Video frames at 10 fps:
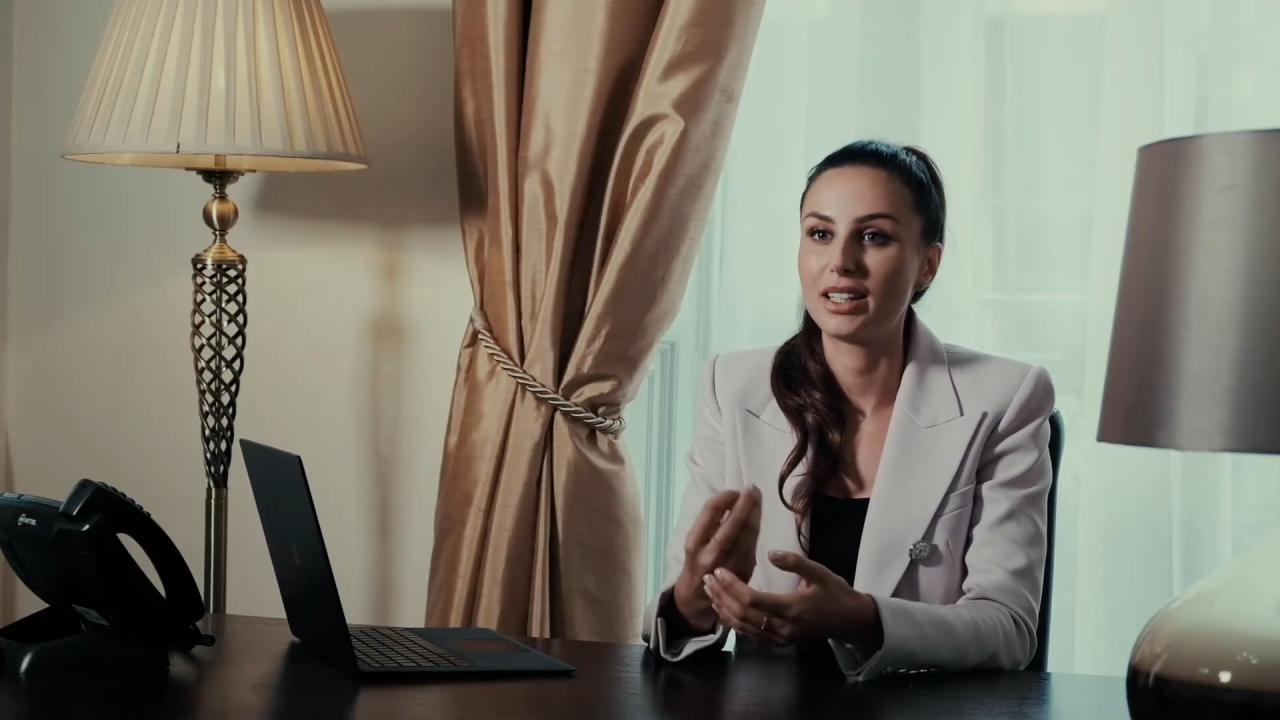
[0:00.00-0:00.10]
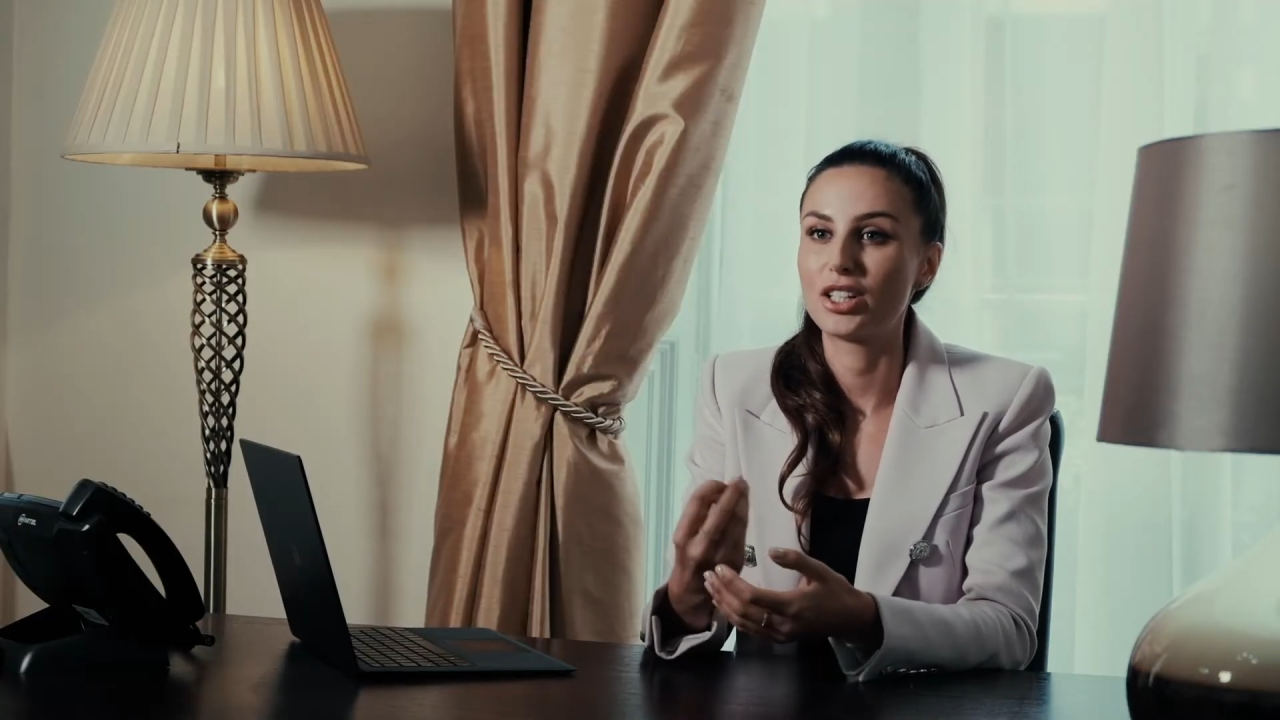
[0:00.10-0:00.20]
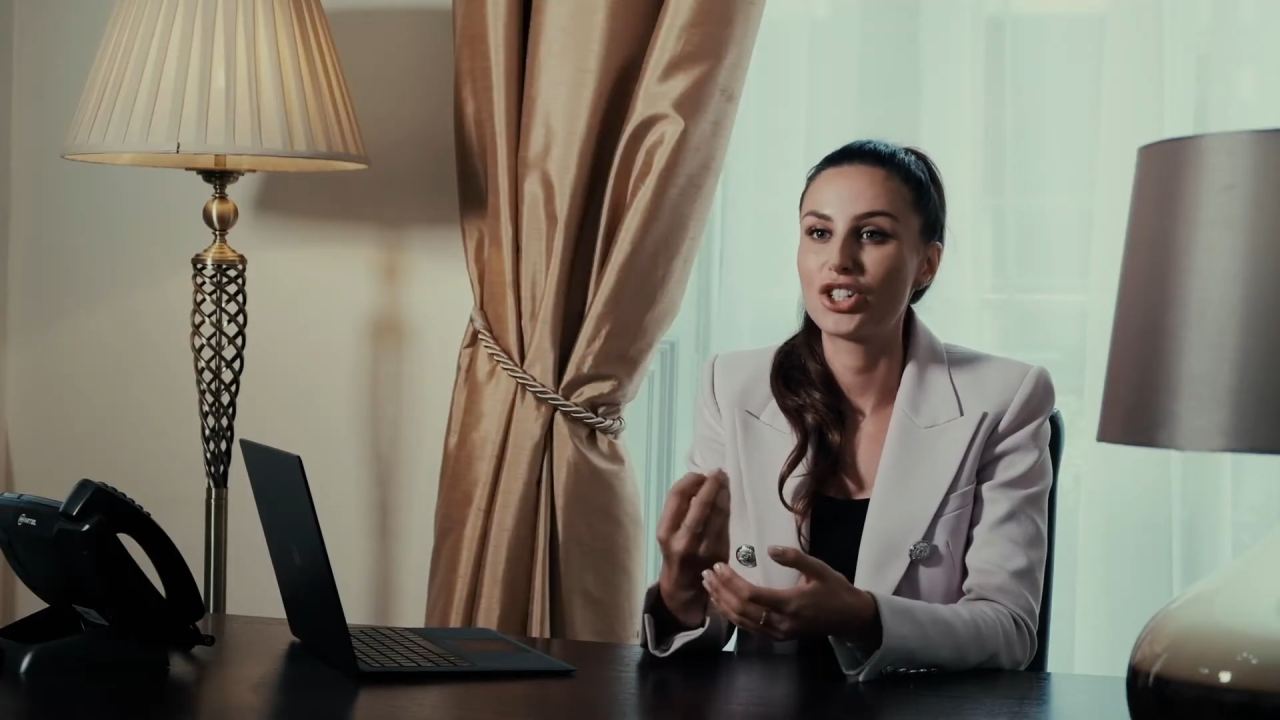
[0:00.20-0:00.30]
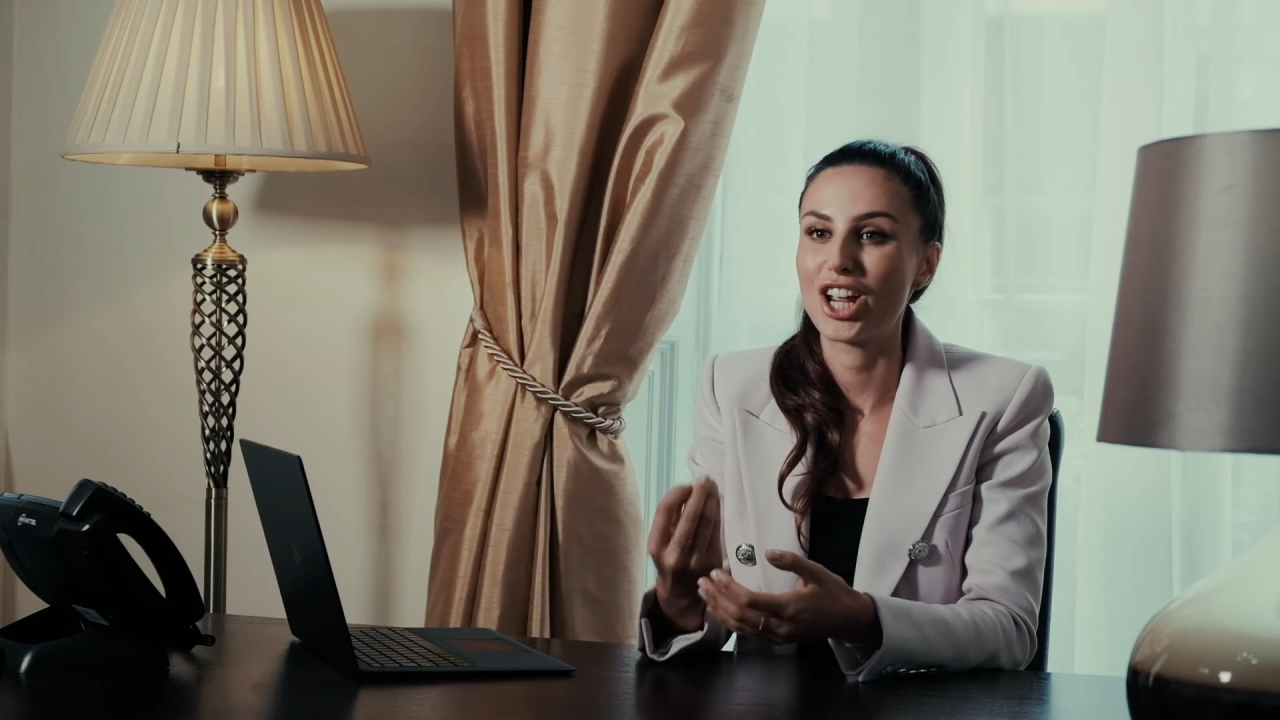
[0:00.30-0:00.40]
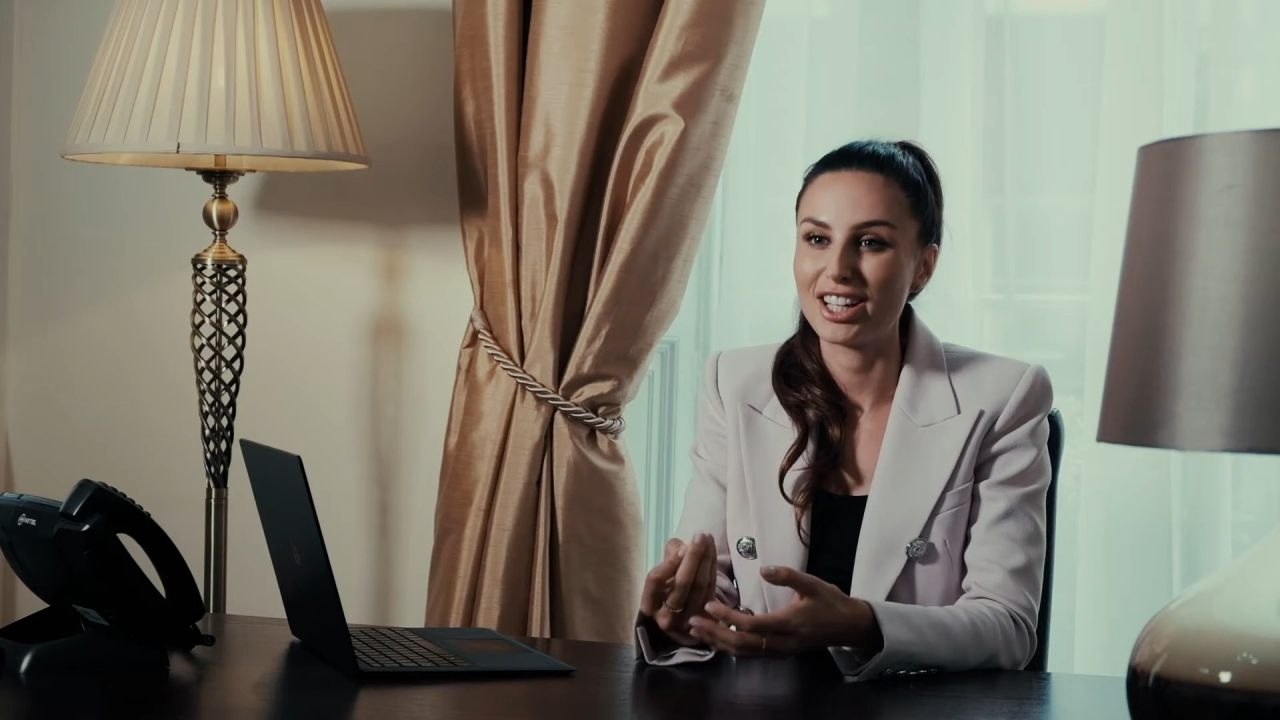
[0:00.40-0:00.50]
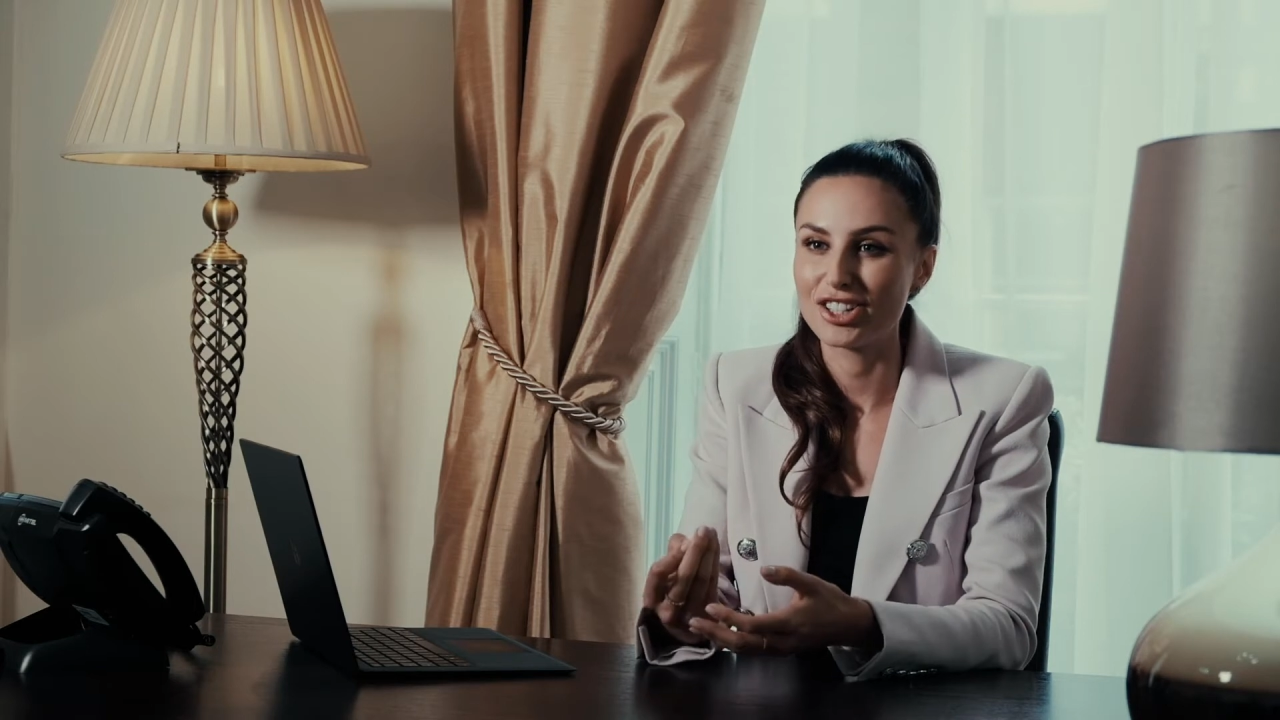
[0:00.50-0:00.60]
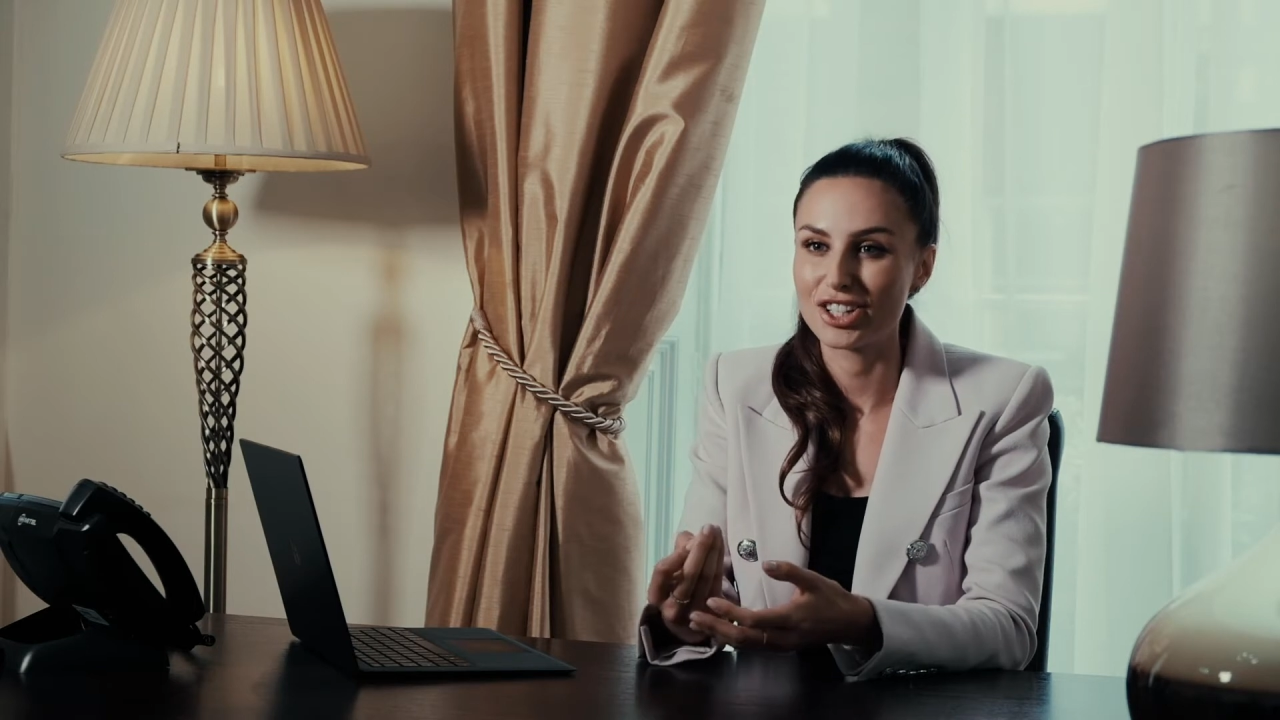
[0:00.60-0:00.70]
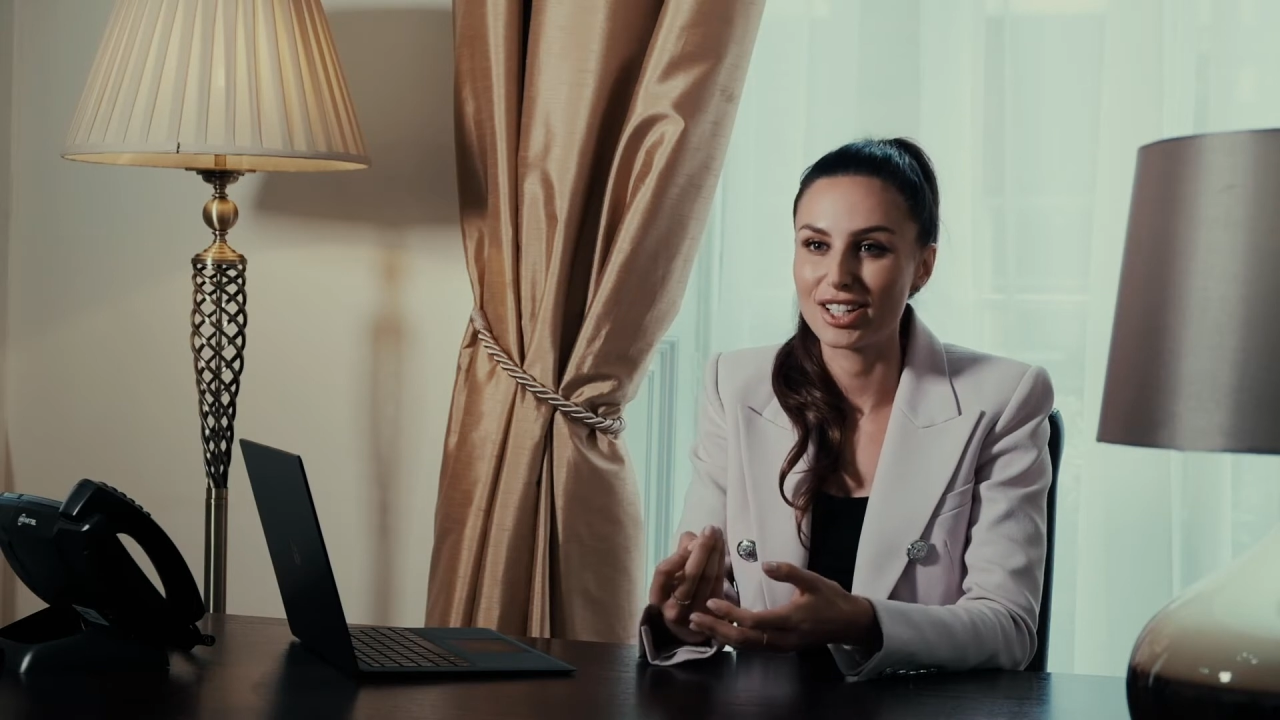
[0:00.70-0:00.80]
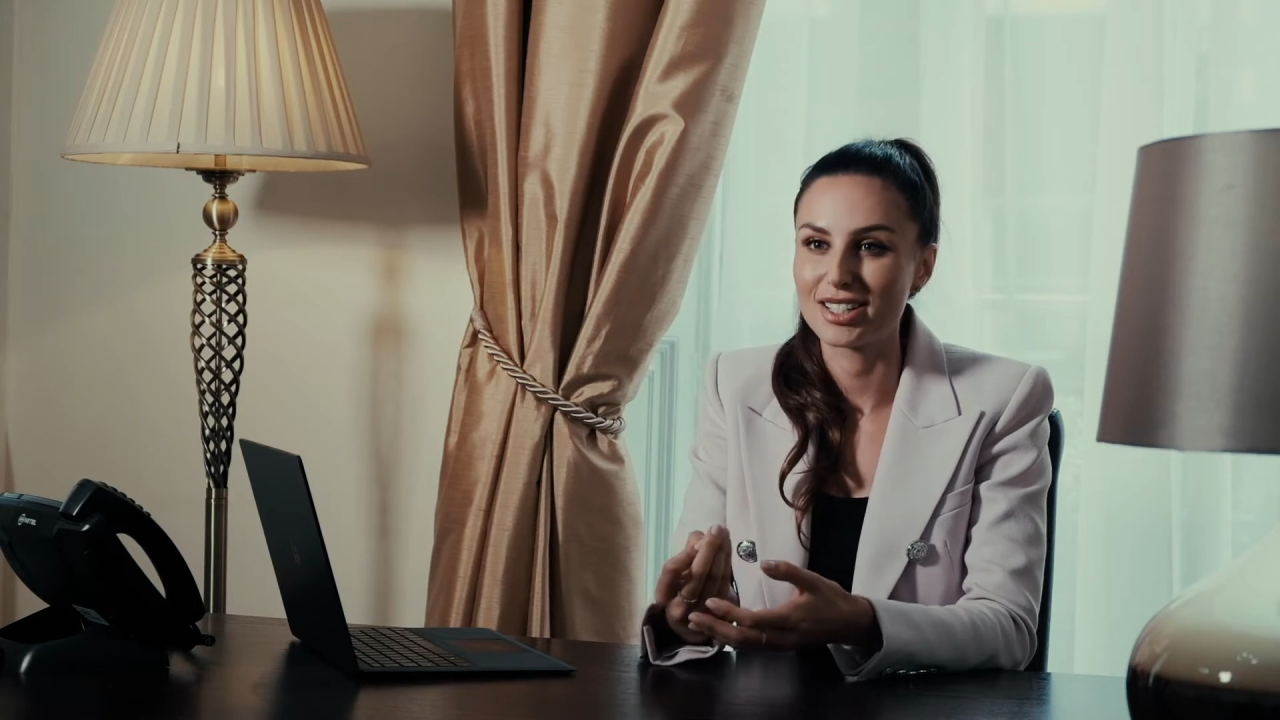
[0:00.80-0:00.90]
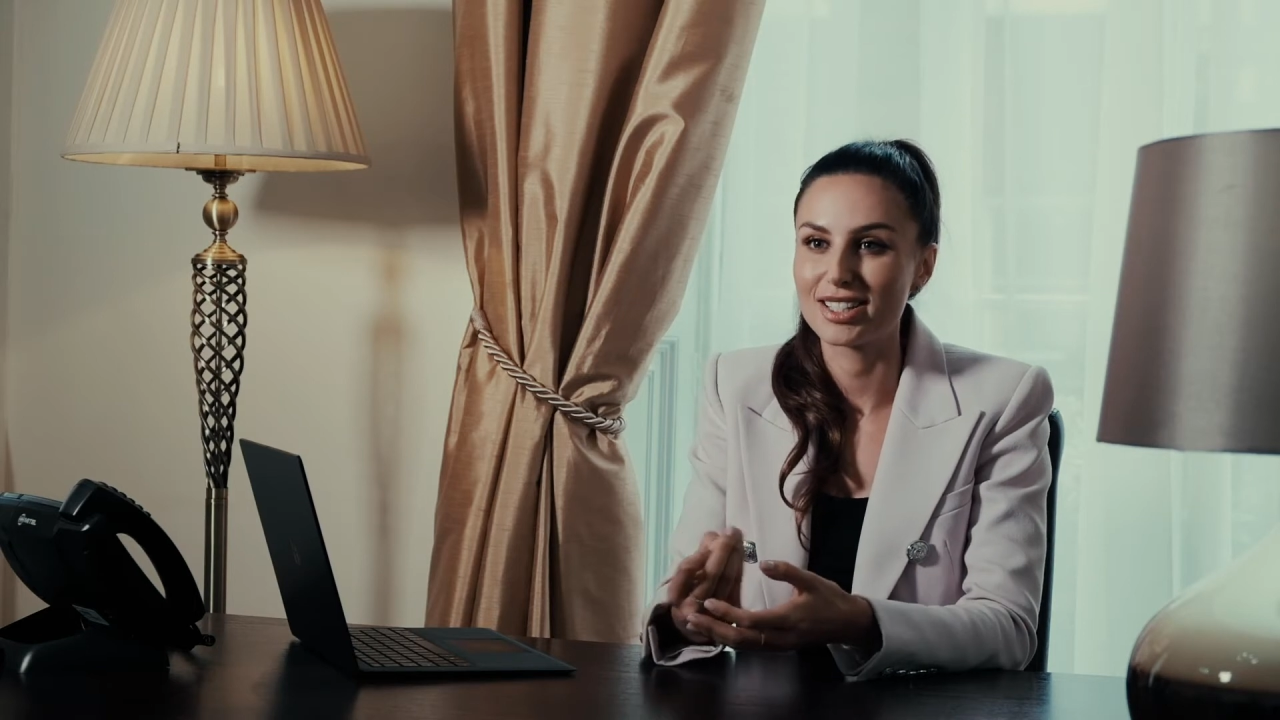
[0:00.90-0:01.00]
the
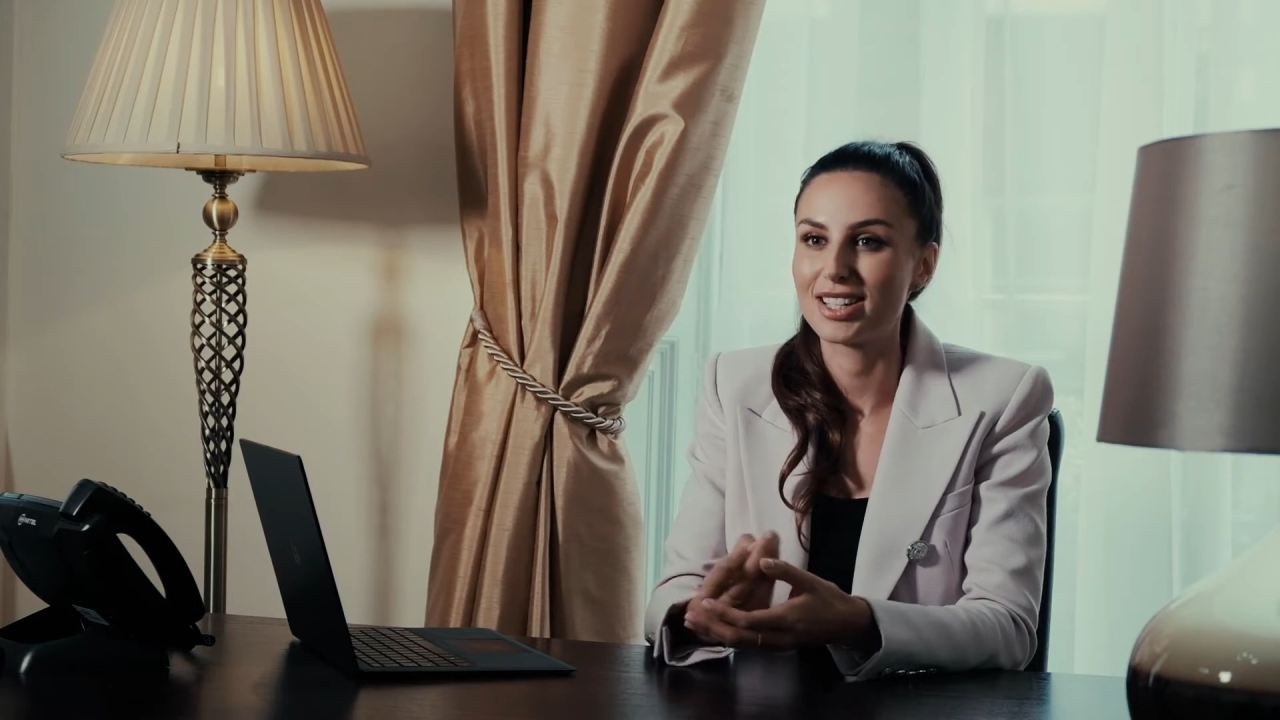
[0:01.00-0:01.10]
changes